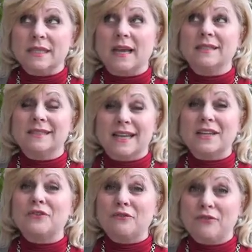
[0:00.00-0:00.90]
Yes, I
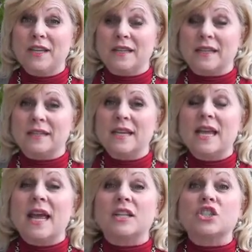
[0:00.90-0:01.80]
can feel it,
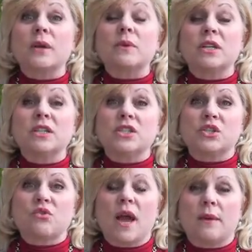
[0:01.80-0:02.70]
and so I'm going to
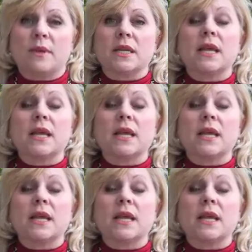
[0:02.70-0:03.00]
describe it.